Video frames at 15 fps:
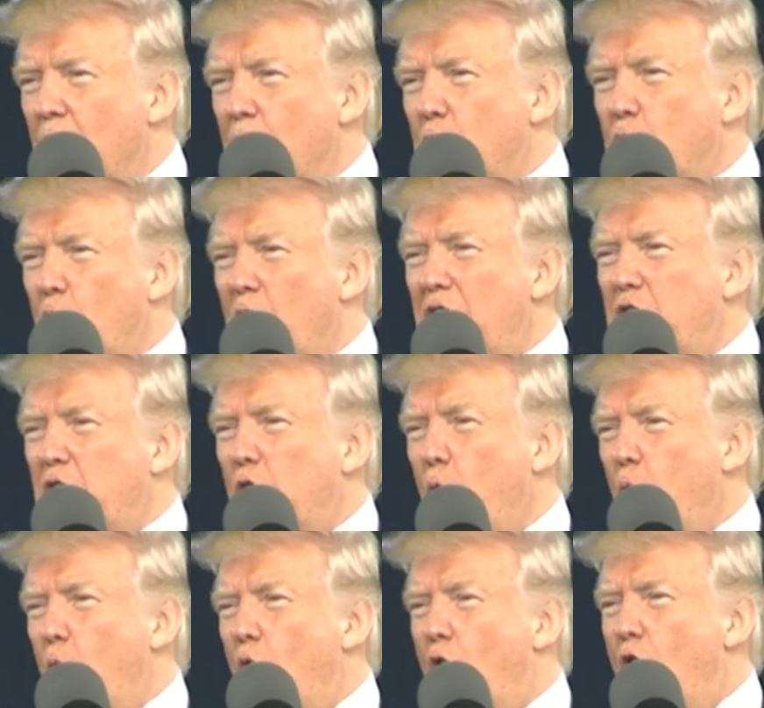Treat the
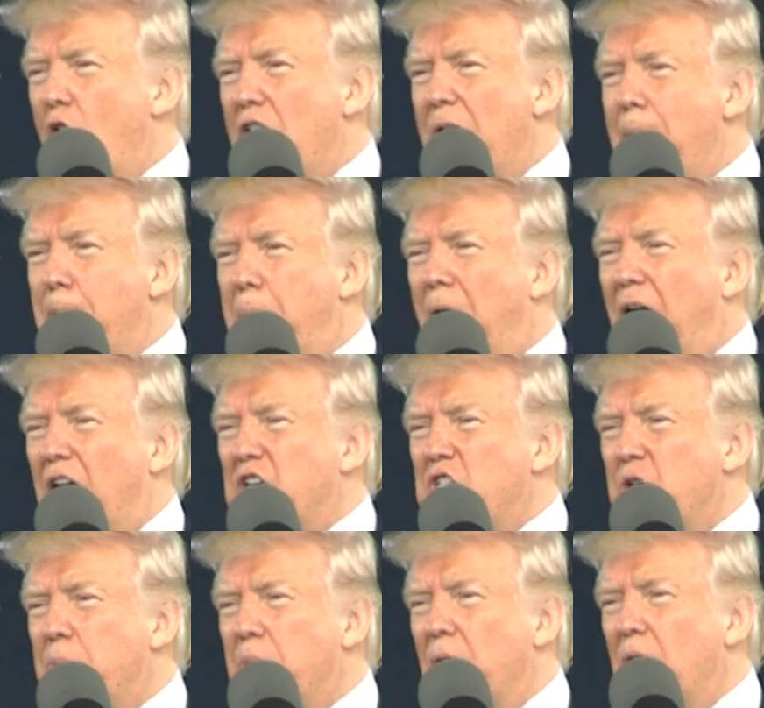word
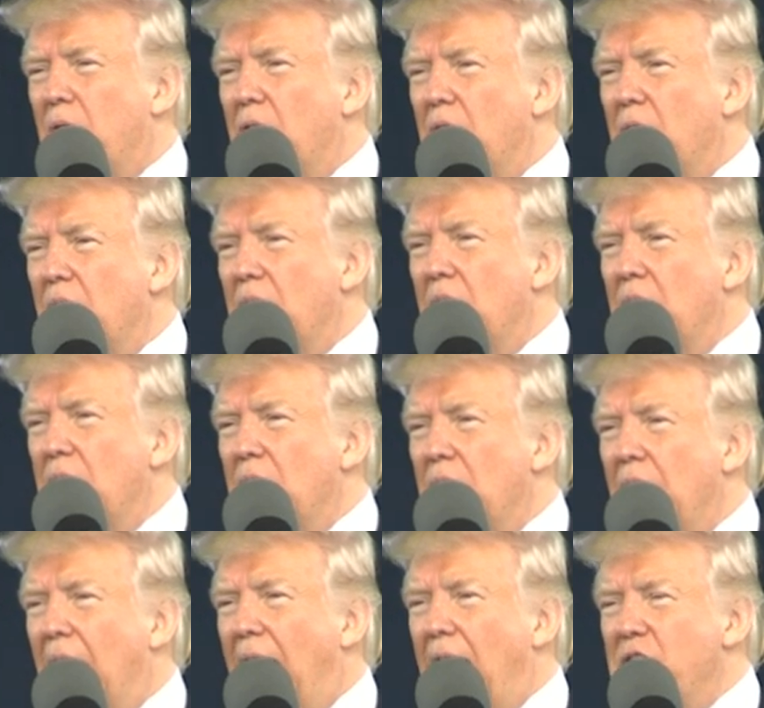impossible
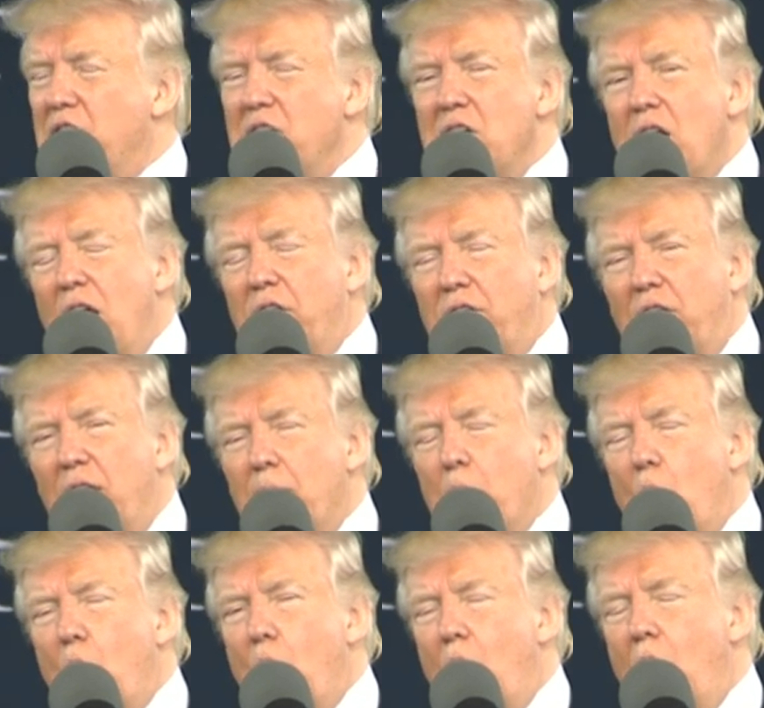as nothing
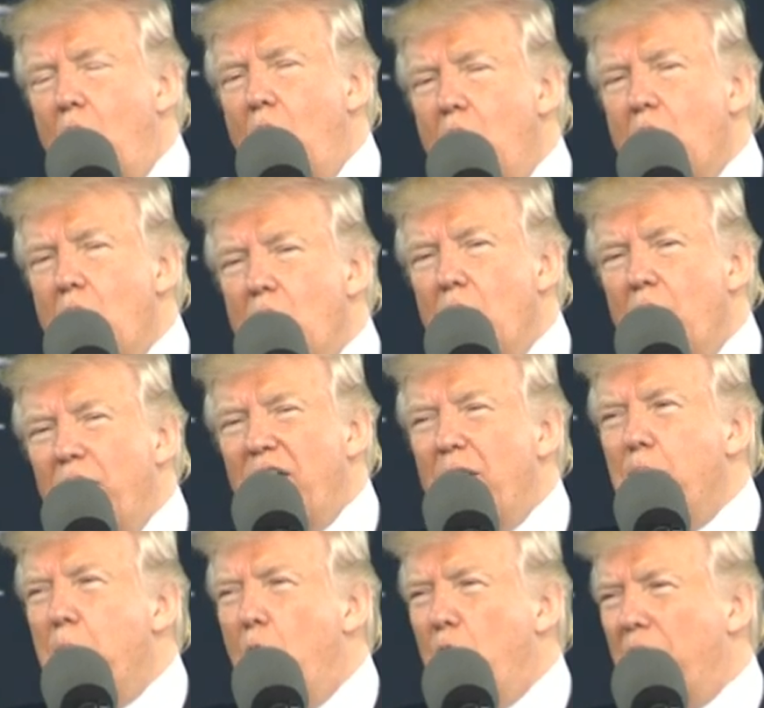more
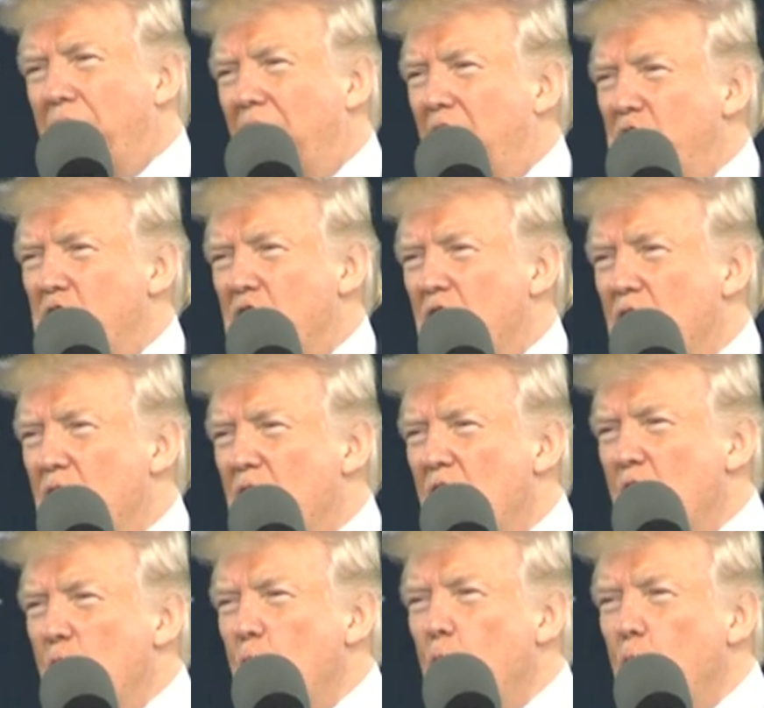than motivation.
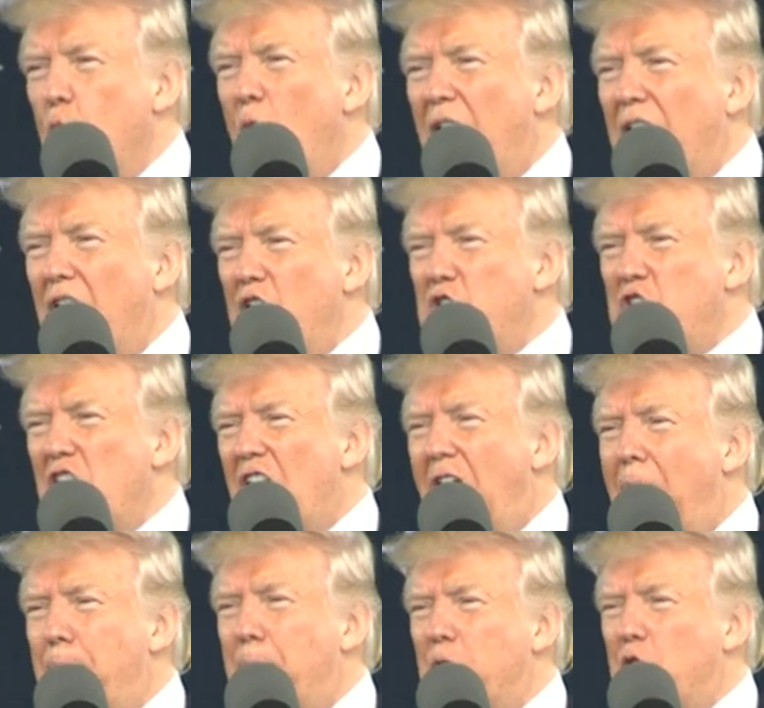Relish the
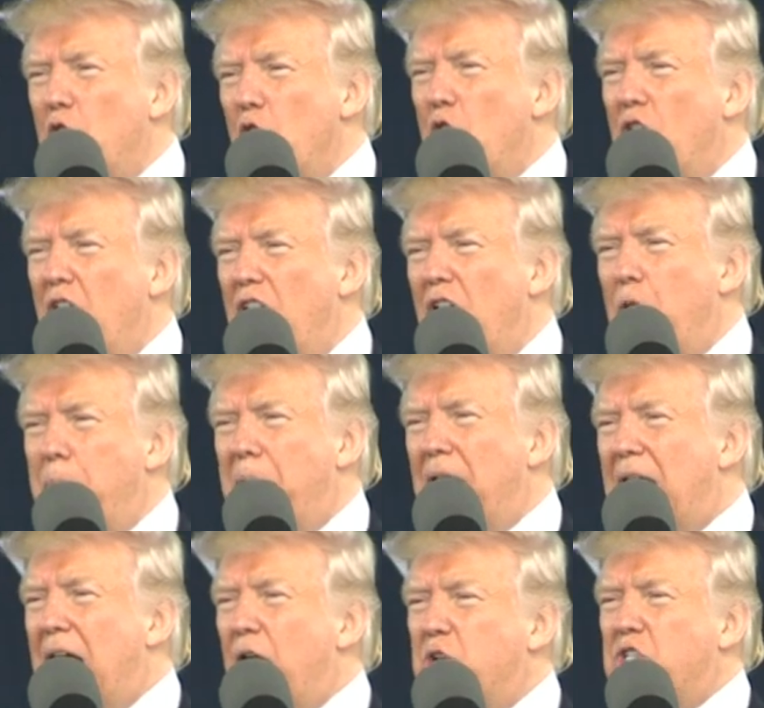opportunity to be
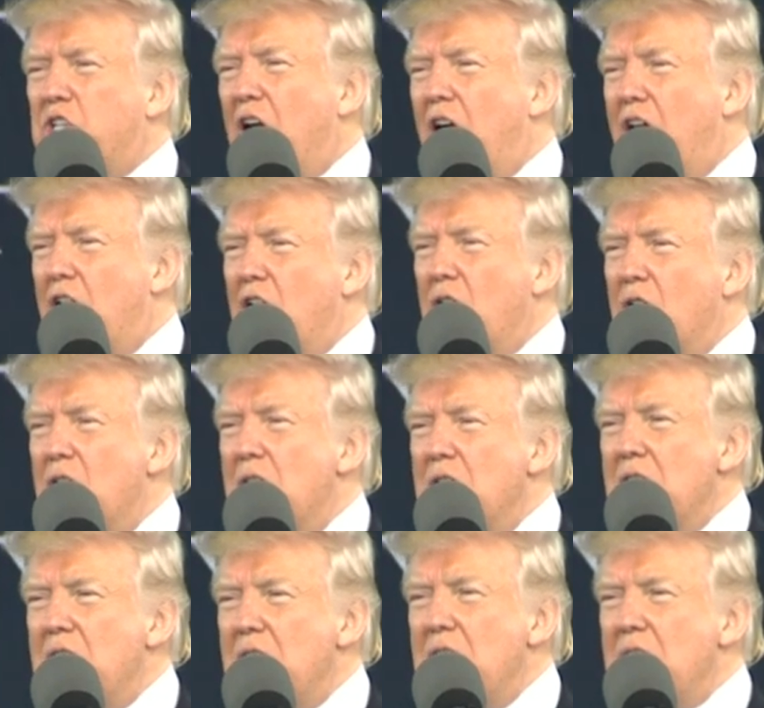an outsider.
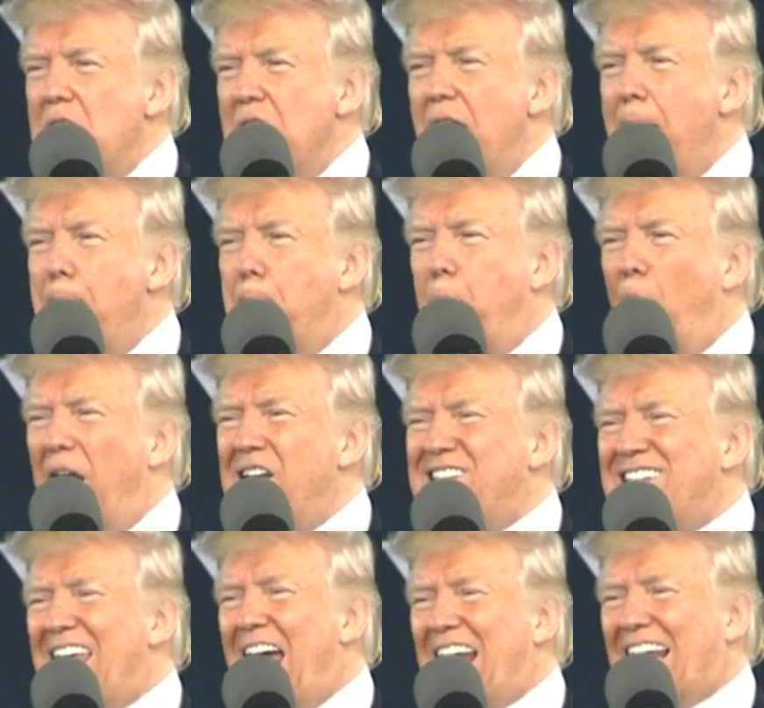
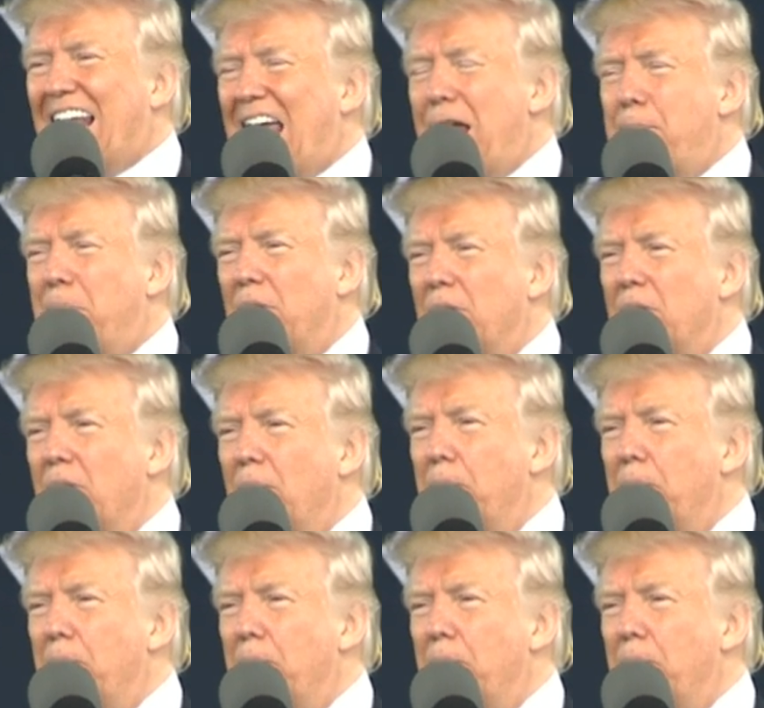Embrace that label.